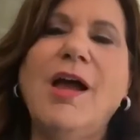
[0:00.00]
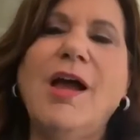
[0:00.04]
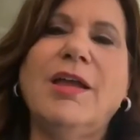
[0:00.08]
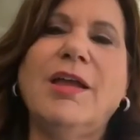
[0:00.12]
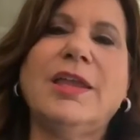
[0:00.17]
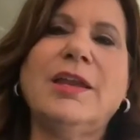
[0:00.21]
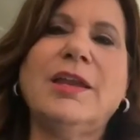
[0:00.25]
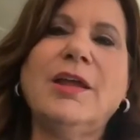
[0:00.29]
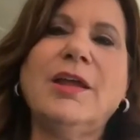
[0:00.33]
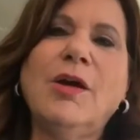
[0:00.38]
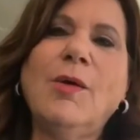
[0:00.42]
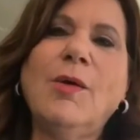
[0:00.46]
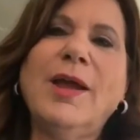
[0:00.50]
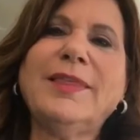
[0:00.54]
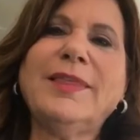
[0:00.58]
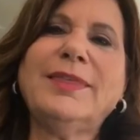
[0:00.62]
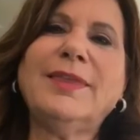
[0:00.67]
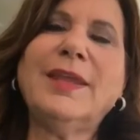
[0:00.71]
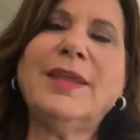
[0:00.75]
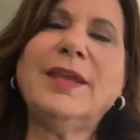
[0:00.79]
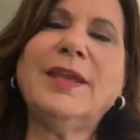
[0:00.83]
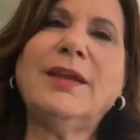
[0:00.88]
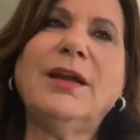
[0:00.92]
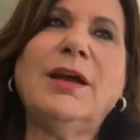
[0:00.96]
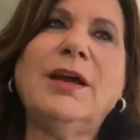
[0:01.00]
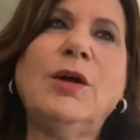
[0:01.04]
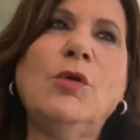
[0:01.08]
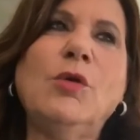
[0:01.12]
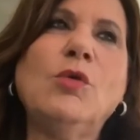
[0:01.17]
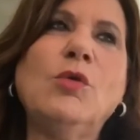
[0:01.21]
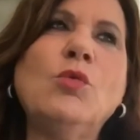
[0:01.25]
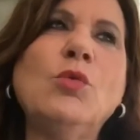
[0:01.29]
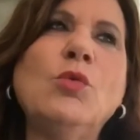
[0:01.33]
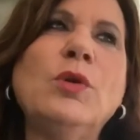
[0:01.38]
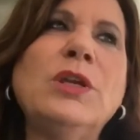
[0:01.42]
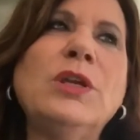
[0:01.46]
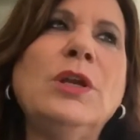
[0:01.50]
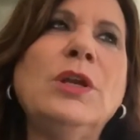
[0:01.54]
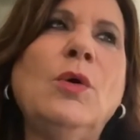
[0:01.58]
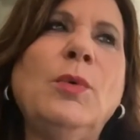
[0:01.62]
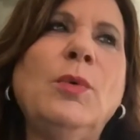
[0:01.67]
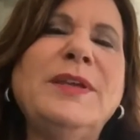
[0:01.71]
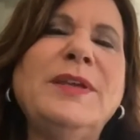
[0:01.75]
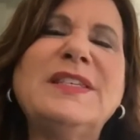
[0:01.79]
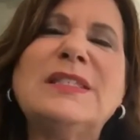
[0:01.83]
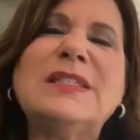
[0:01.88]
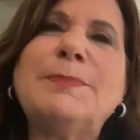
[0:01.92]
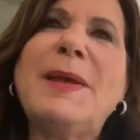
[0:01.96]
I think,
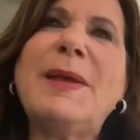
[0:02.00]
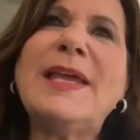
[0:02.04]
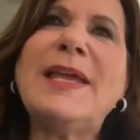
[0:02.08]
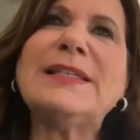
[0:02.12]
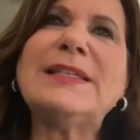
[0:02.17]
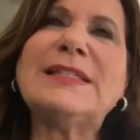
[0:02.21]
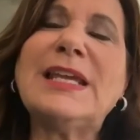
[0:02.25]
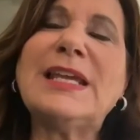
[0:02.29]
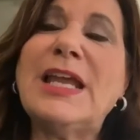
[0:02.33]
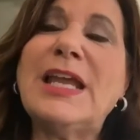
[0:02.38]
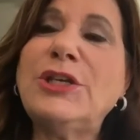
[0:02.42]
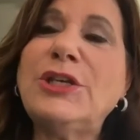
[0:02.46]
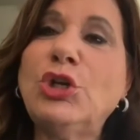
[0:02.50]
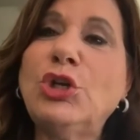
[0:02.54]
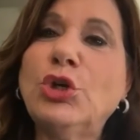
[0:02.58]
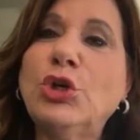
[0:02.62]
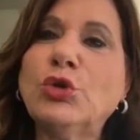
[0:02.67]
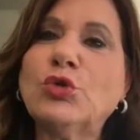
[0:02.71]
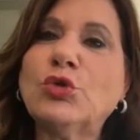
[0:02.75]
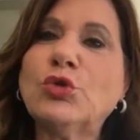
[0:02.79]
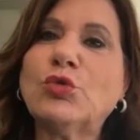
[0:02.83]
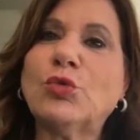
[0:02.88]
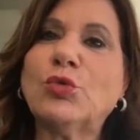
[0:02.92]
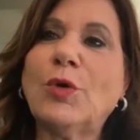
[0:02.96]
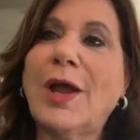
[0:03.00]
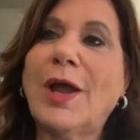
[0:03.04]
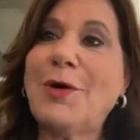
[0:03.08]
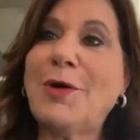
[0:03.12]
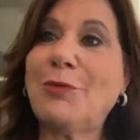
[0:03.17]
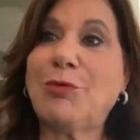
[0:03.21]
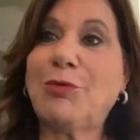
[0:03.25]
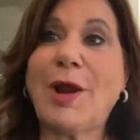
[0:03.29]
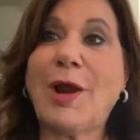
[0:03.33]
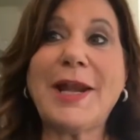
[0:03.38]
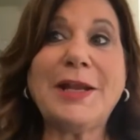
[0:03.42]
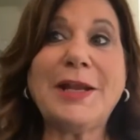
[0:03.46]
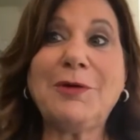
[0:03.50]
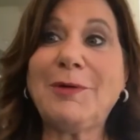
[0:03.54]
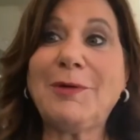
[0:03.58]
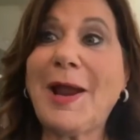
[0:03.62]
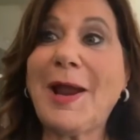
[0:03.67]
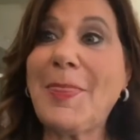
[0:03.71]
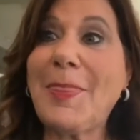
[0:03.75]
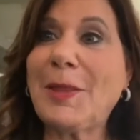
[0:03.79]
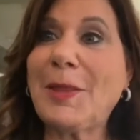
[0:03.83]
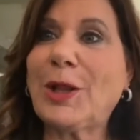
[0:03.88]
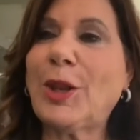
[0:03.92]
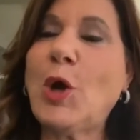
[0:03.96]
we spent 10 years running
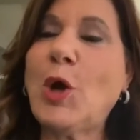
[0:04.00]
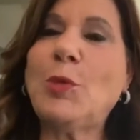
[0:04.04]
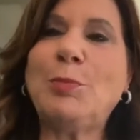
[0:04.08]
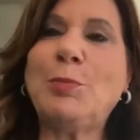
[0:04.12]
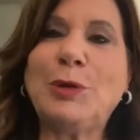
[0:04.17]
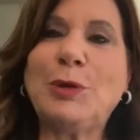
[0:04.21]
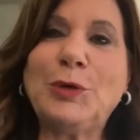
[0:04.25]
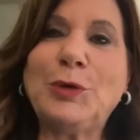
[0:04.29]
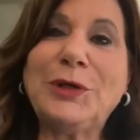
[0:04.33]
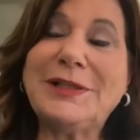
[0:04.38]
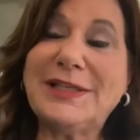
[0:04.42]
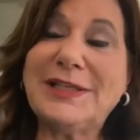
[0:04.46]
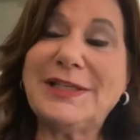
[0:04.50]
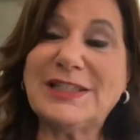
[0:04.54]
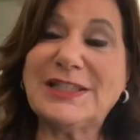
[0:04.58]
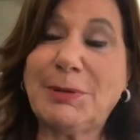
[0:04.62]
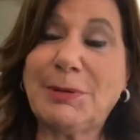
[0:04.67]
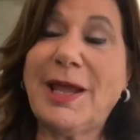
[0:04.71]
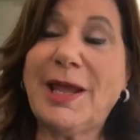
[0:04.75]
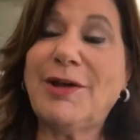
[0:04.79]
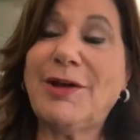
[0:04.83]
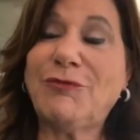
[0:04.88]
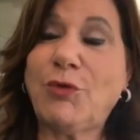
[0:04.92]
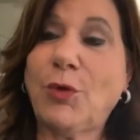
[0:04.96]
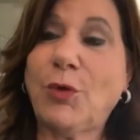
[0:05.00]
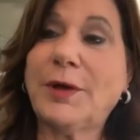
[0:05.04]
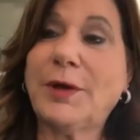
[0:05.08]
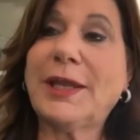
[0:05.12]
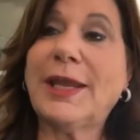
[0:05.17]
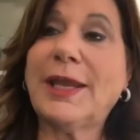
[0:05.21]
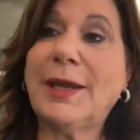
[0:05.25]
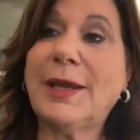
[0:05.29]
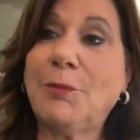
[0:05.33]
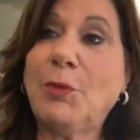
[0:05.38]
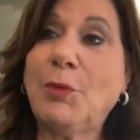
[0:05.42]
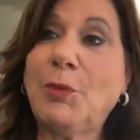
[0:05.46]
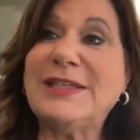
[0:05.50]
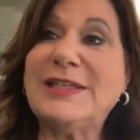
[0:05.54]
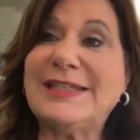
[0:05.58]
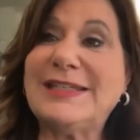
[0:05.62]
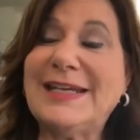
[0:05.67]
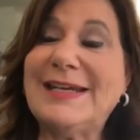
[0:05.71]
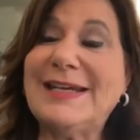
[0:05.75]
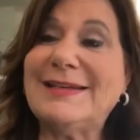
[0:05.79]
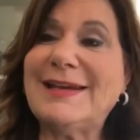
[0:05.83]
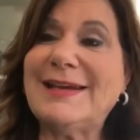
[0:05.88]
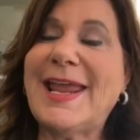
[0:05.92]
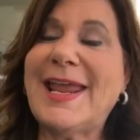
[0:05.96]
around the globe building this platform, Kim. We
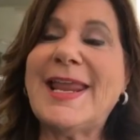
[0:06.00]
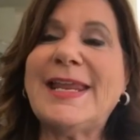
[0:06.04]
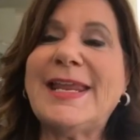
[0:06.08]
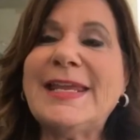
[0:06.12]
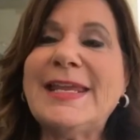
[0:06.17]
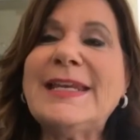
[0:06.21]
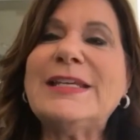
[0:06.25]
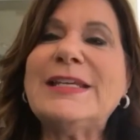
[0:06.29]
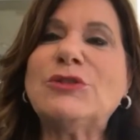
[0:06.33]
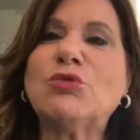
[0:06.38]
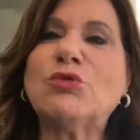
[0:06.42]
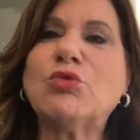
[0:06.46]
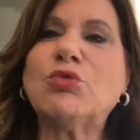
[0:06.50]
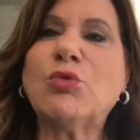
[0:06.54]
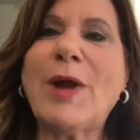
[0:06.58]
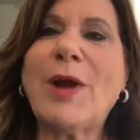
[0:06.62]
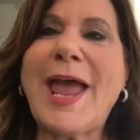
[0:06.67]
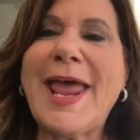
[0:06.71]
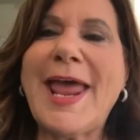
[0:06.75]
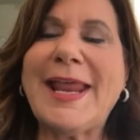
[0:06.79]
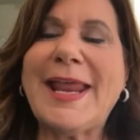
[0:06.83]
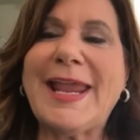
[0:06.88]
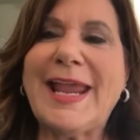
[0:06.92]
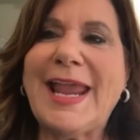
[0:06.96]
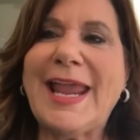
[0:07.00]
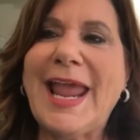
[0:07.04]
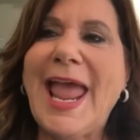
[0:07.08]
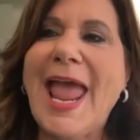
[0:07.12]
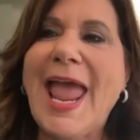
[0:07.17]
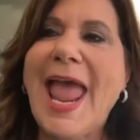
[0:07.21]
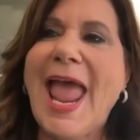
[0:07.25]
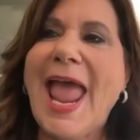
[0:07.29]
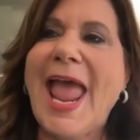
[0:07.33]
did. And it is ready.